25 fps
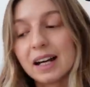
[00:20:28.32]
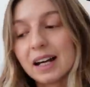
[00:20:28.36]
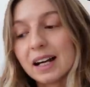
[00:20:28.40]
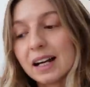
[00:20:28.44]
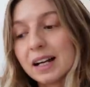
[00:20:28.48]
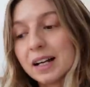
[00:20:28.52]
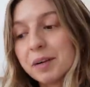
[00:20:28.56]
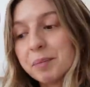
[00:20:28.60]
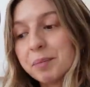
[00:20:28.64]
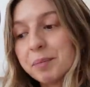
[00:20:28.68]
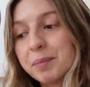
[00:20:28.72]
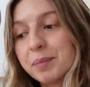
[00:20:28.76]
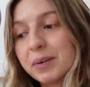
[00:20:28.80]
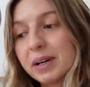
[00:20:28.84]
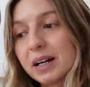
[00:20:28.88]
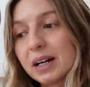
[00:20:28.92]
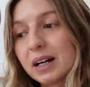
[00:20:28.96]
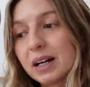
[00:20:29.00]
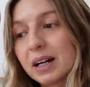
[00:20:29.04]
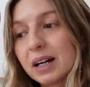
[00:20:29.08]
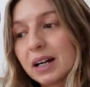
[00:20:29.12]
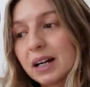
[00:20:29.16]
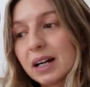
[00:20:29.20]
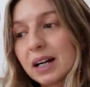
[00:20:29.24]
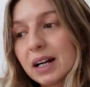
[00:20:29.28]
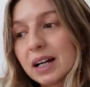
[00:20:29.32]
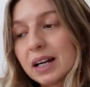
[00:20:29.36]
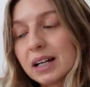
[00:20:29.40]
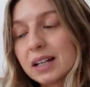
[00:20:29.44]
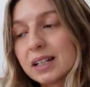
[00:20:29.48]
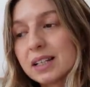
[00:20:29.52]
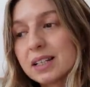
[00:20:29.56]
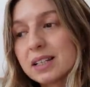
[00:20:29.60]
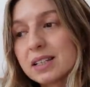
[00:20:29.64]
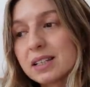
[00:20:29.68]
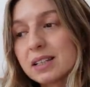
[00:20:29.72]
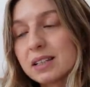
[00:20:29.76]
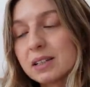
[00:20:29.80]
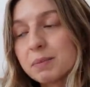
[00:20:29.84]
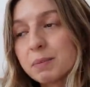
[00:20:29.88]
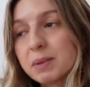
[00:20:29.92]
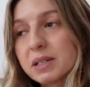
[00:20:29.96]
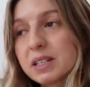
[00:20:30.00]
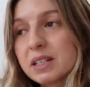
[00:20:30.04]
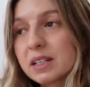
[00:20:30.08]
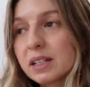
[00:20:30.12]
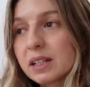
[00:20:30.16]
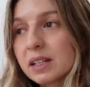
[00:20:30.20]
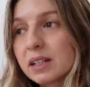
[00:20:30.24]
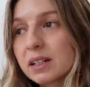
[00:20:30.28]
And the
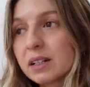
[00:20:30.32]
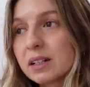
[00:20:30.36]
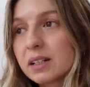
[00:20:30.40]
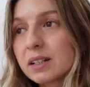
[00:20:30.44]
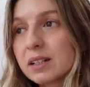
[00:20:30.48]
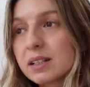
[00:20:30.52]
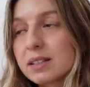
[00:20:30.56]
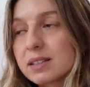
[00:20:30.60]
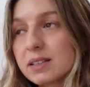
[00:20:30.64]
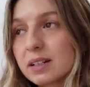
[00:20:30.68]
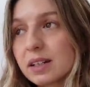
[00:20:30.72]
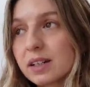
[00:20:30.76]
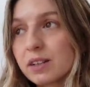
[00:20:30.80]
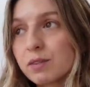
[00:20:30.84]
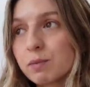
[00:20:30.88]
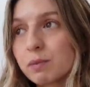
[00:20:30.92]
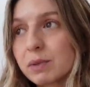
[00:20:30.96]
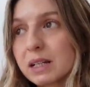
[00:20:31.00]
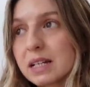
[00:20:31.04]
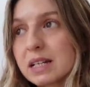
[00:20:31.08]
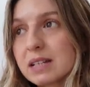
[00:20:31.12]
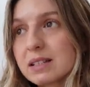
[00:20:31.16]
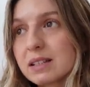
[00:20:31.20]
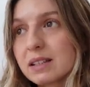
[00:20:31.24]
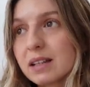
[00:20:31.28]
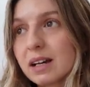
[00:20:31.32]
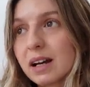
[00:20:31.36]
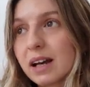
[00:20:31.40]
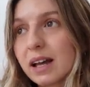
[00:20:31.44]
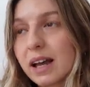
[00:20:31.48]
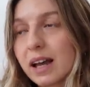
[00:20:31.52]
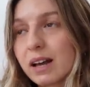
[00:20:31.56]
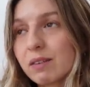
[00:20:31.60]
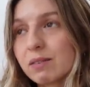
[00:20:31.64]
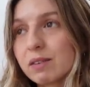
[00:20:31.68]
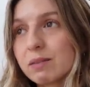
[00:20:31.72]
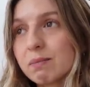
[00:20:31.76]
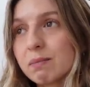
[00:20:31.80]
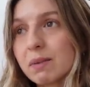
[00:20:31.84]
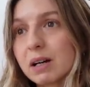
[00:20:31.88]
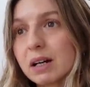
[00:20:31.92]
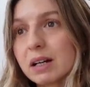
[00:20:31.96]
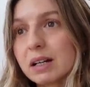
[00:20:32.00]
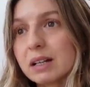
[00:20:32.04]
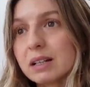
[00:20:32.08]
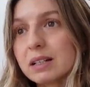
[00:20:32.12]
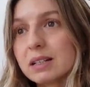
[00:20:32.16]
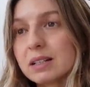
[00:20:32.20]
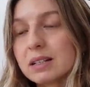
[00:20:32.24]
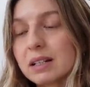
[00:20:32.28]
particular style of blazer that I have in
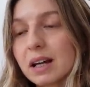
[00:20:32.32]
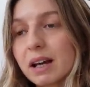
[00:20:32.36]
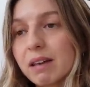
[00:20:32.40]
mind,